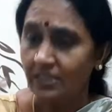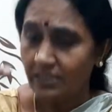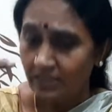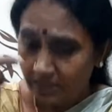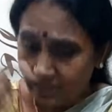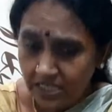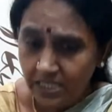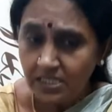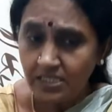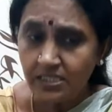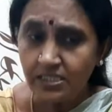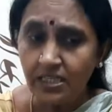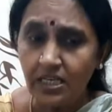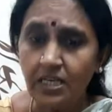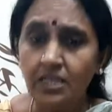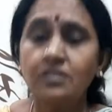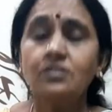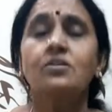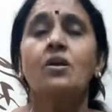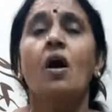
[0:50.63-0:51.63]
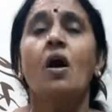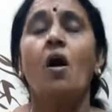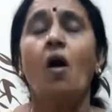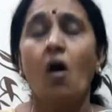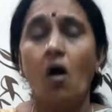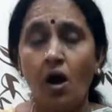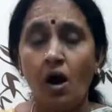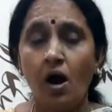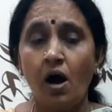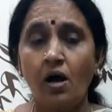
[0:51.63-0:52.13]
These things
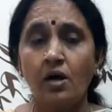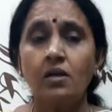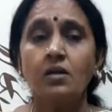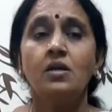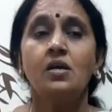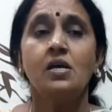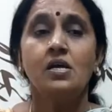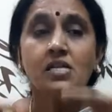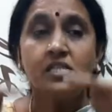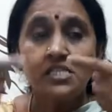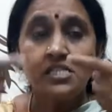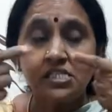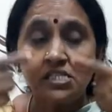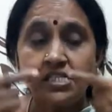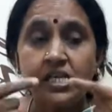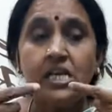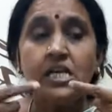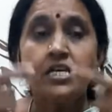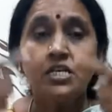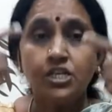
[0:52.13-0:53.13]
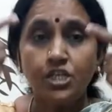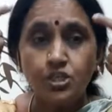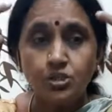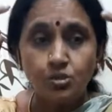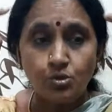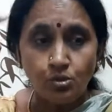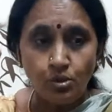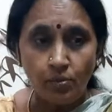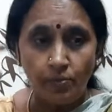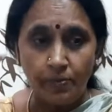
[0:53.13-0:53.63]
are sent
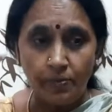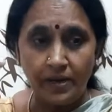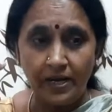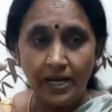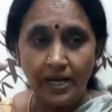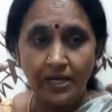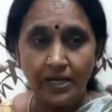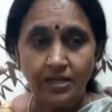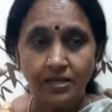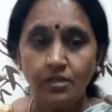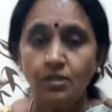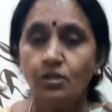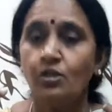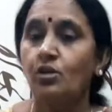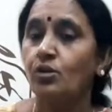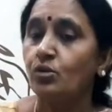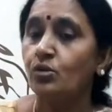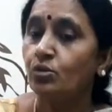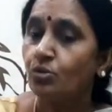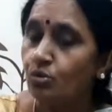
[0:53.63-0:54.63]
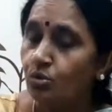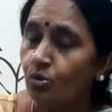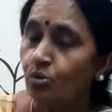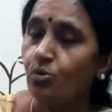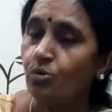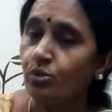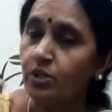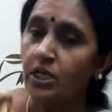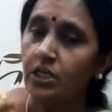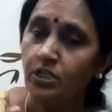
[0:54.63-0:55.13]
it to the brain
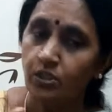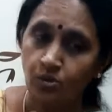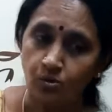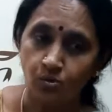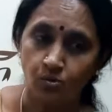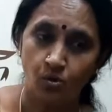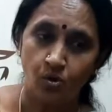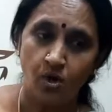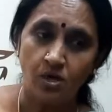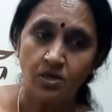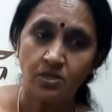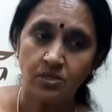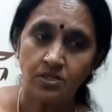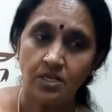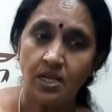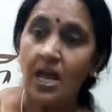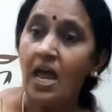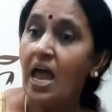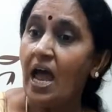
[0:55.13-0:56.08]
through the neurons,